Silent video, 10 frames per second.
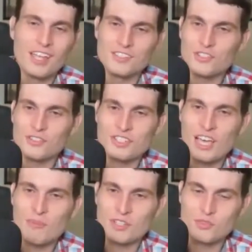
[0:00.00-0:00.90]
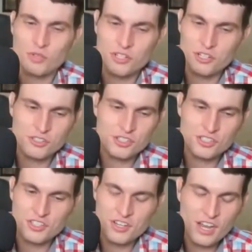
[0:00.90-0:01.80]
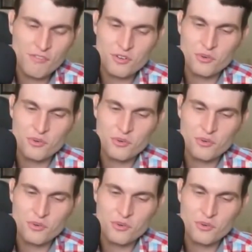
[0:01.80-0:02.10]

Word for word: and certain topics where you're just never